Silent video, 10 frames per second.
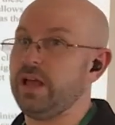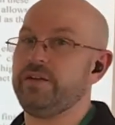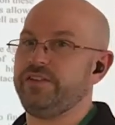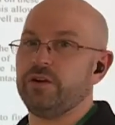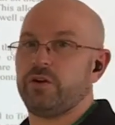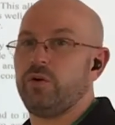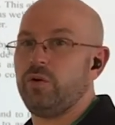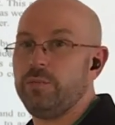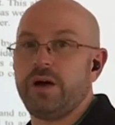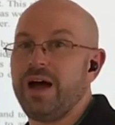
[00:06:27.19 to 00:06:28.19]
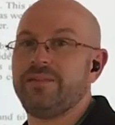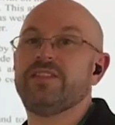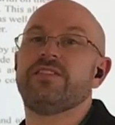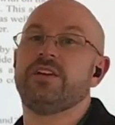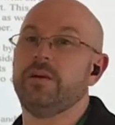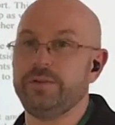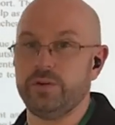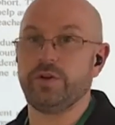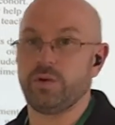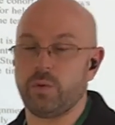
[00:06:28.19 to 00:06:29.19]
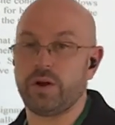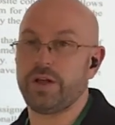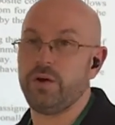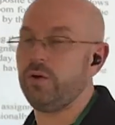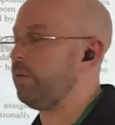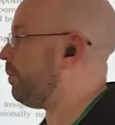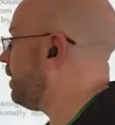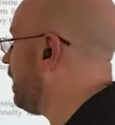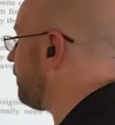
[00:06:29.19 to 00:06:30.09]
Now, if you're at home, obviously you're going to be doing your work at home.